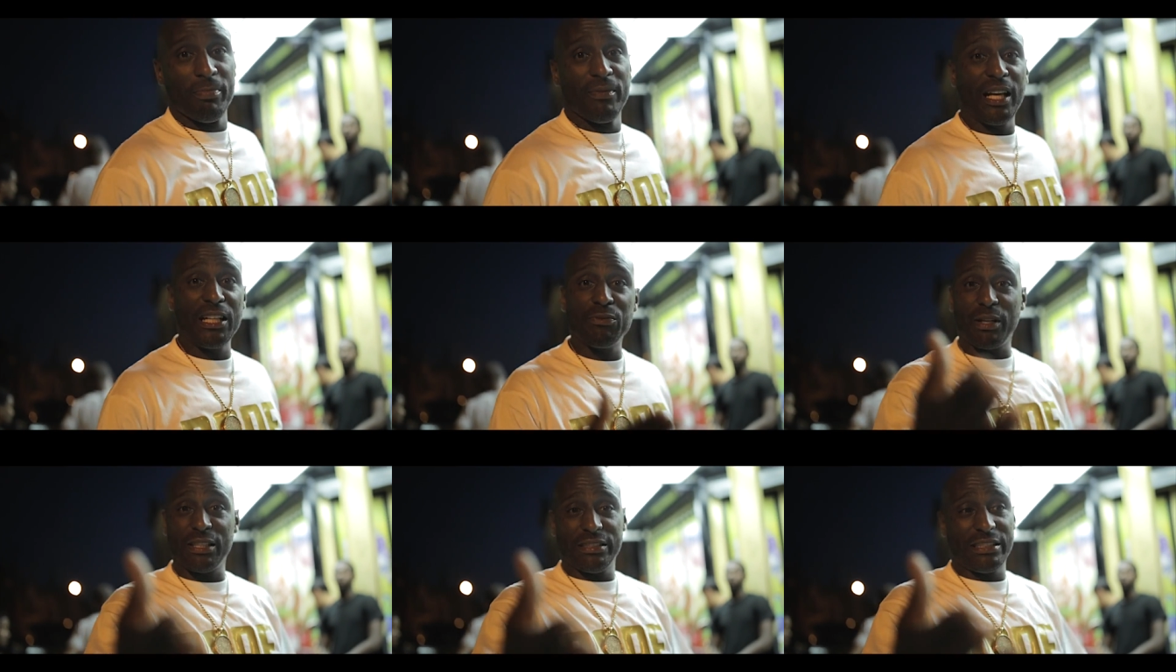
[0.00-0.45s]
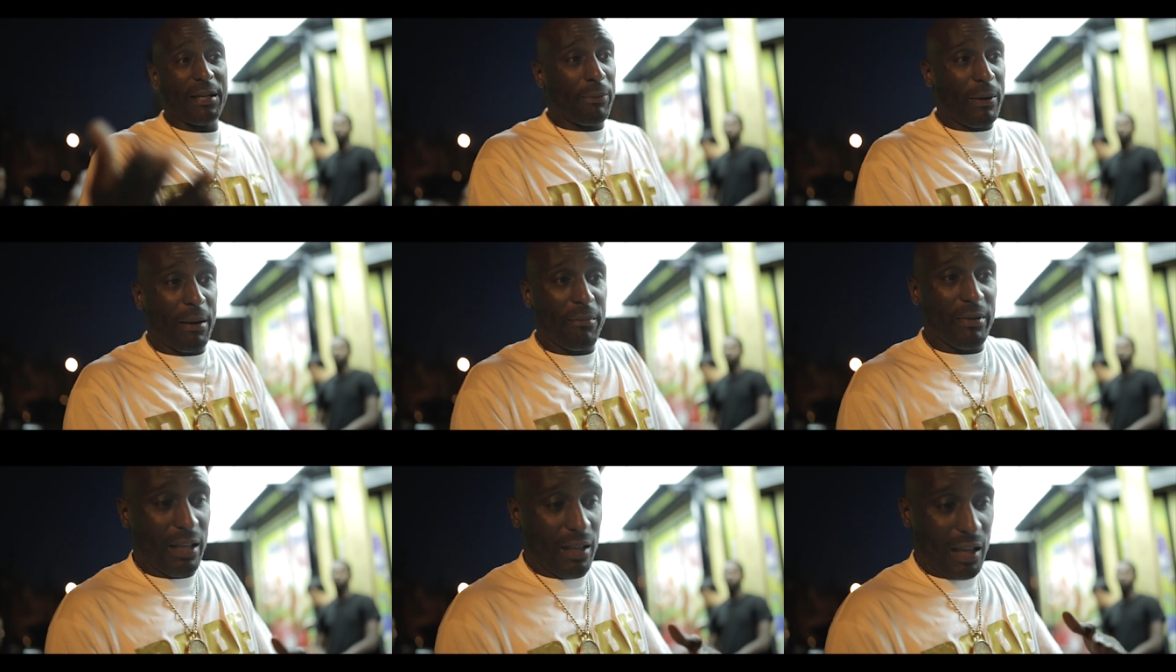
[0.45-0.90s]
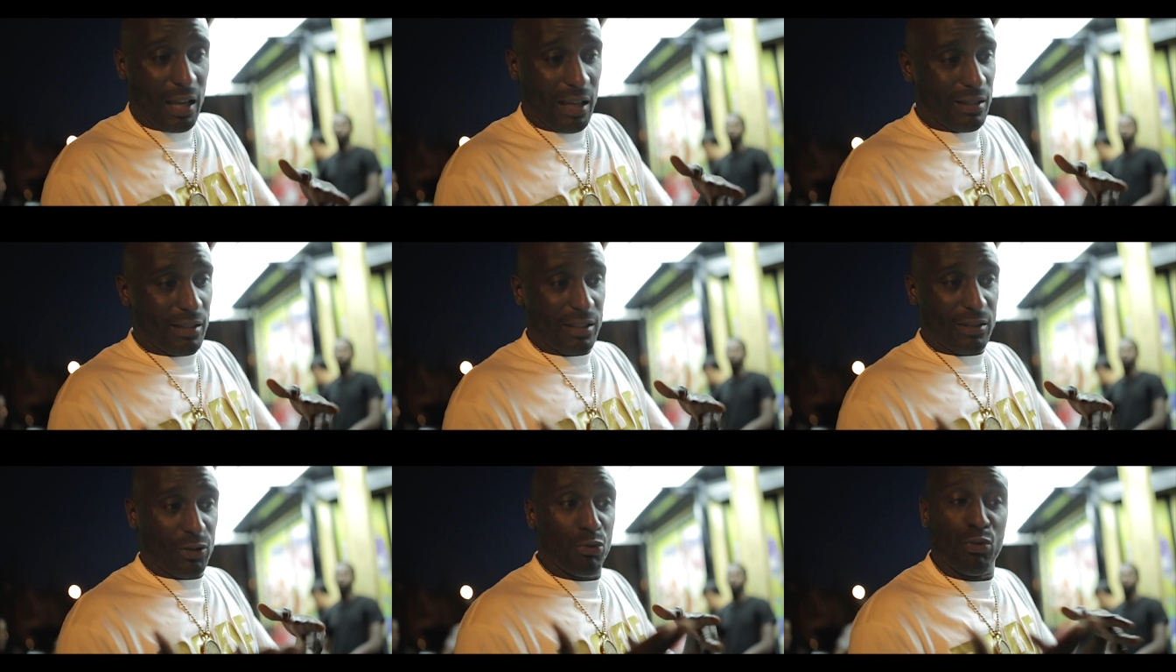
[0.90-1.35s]
That's why State Property
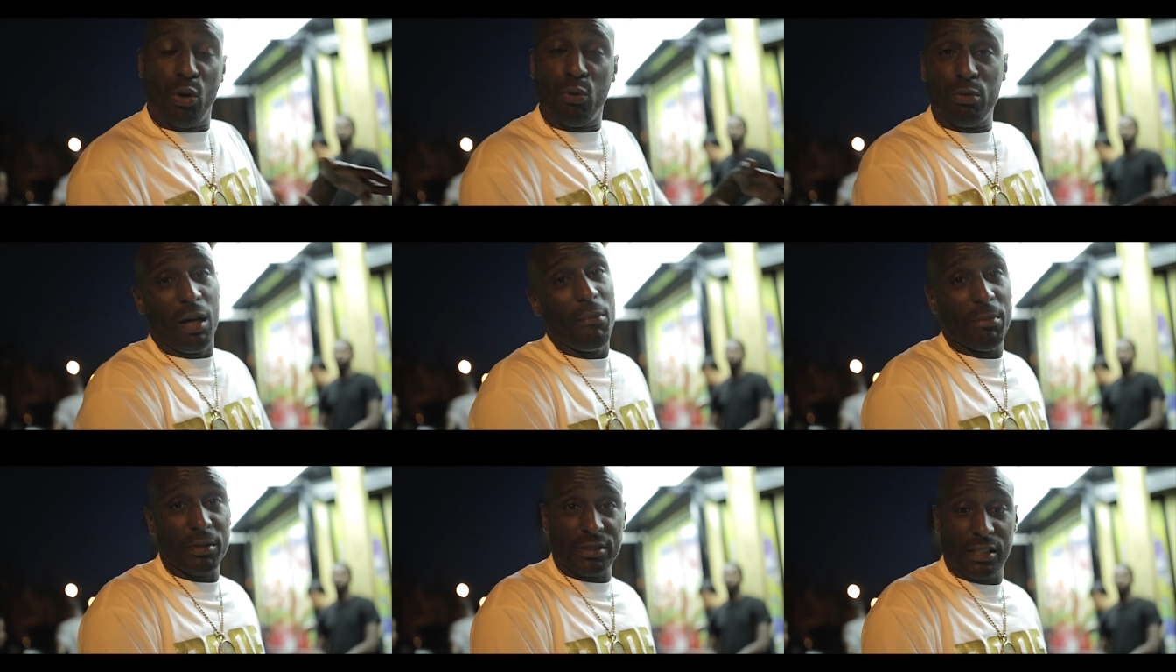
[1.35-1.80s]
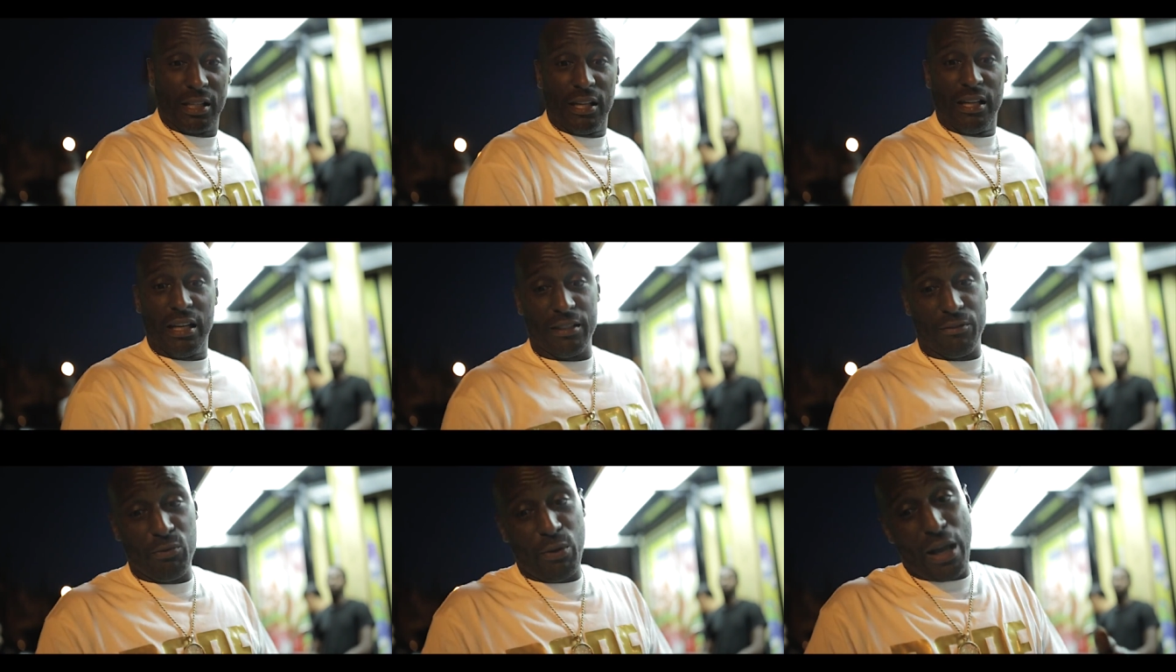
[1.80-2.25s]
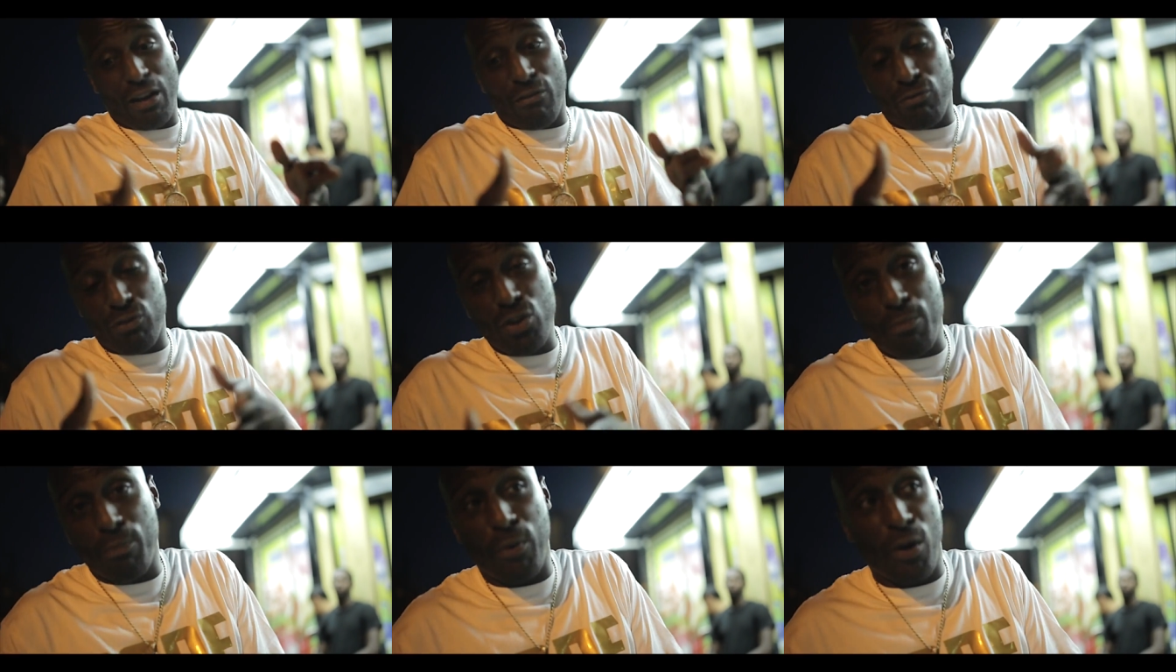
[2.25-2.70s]
ain't do no numbers. Because we had a
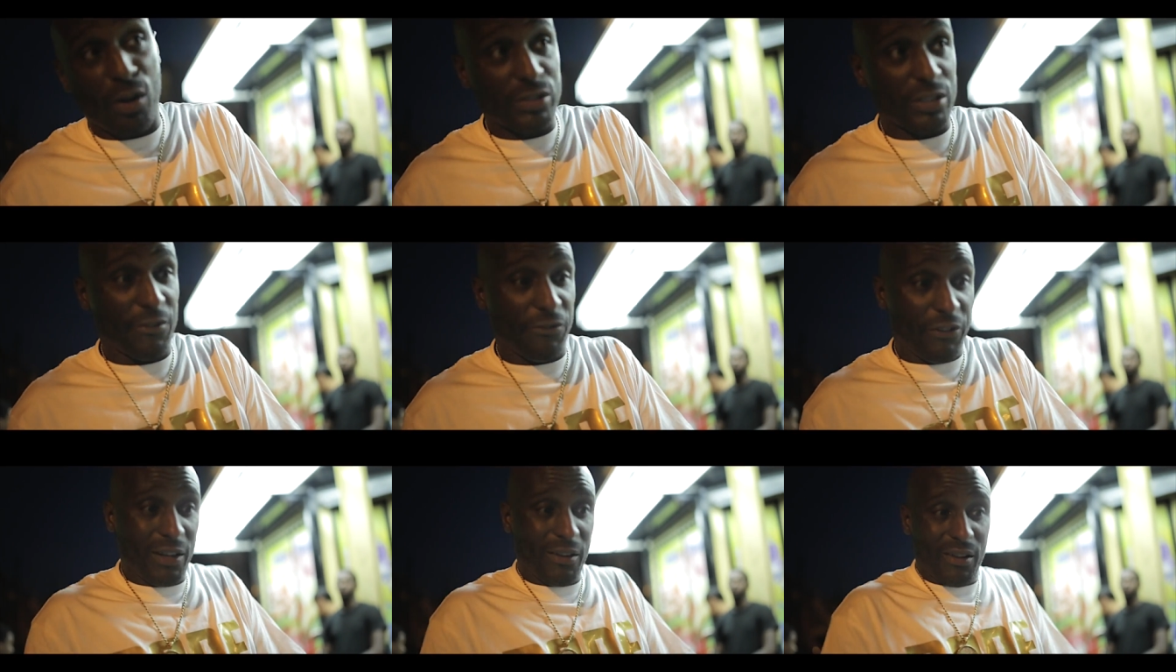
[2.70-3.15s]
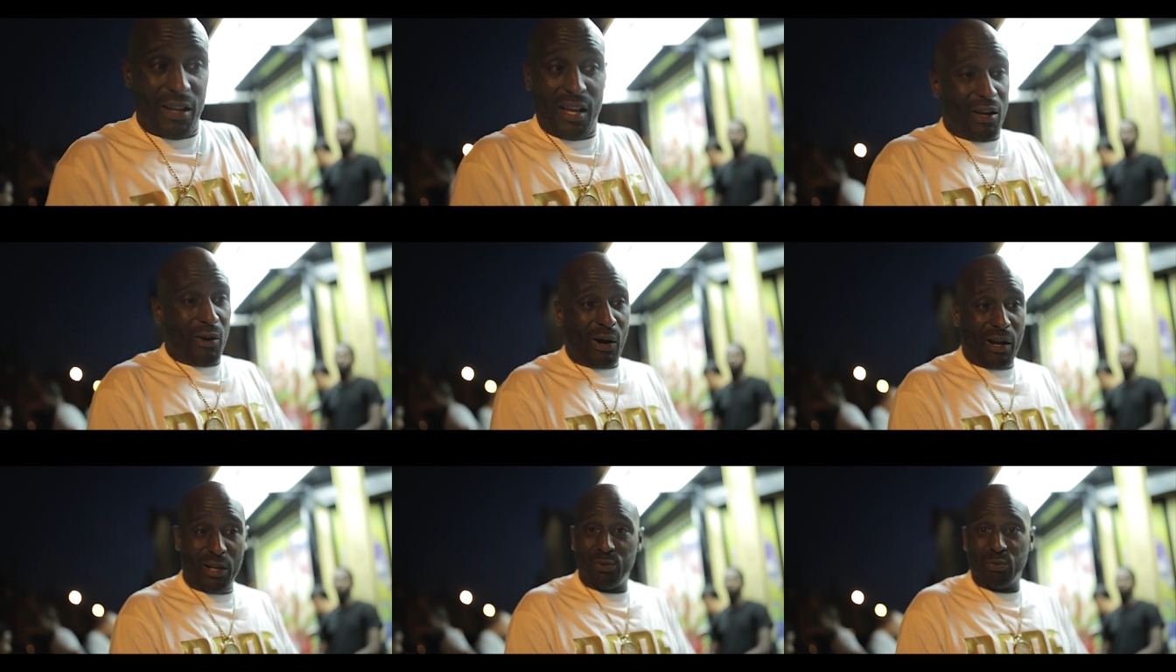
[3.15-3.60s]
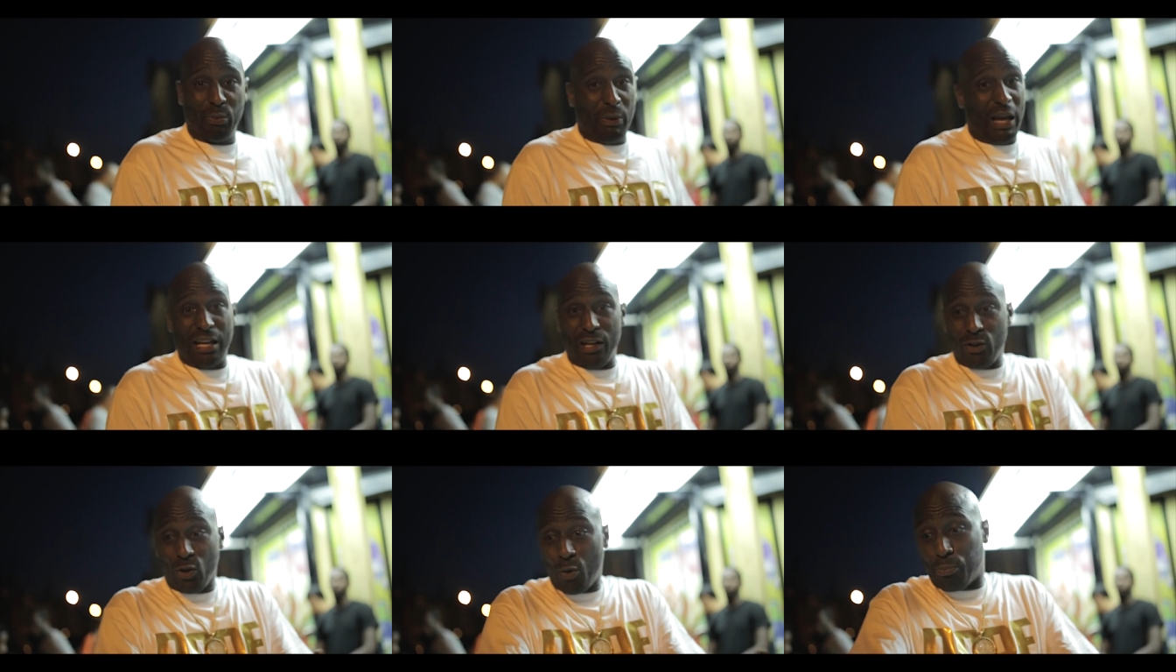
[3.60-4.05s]
real boss in front of we
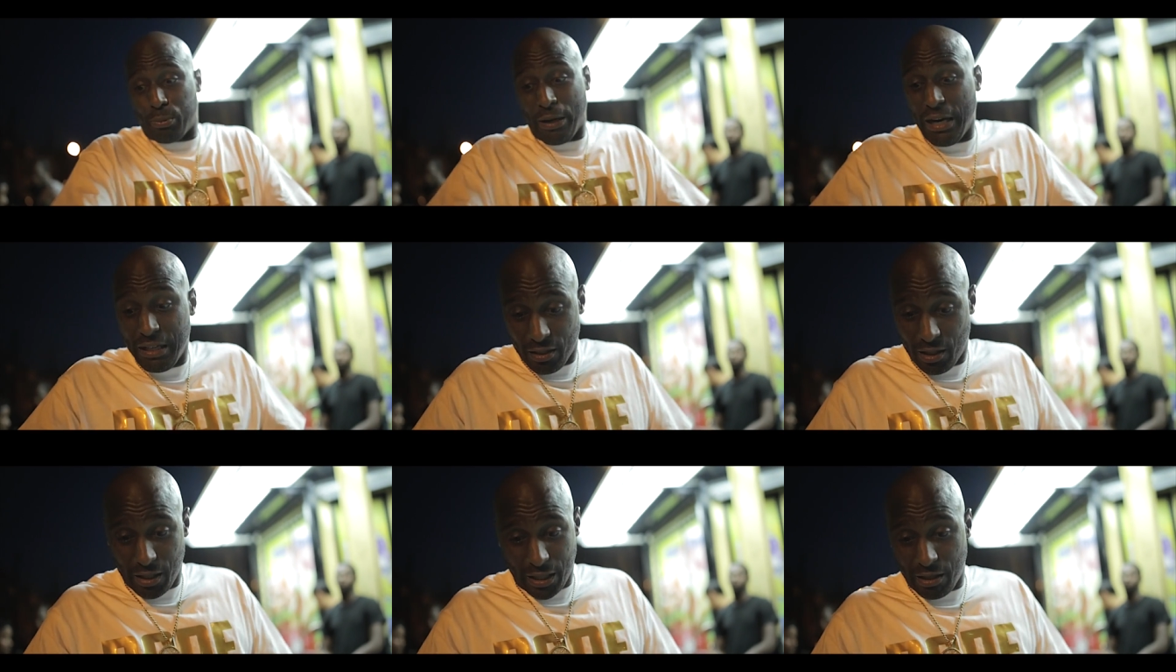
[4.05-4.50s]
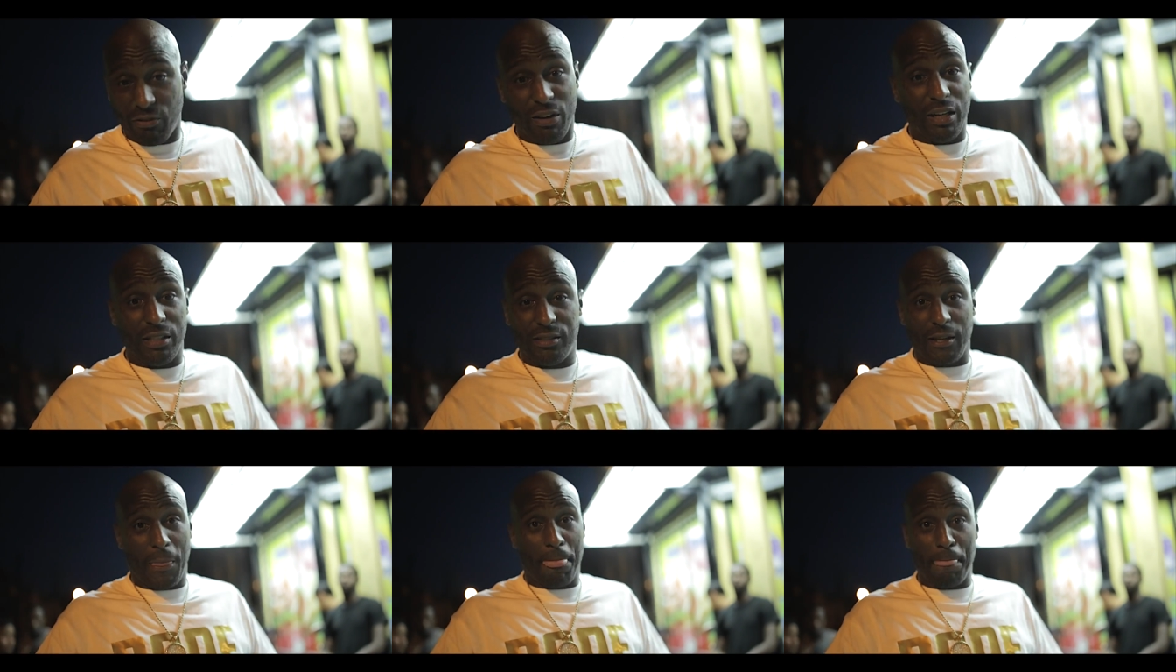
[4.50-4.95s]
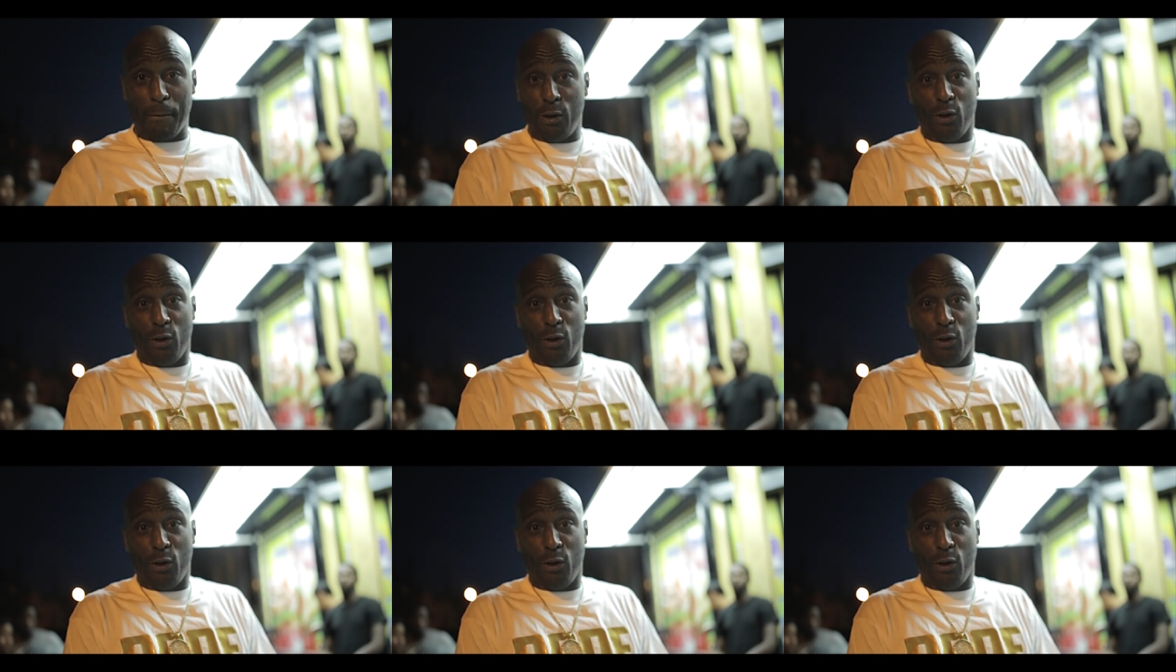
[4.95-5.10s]
had a no-brainer to get rich.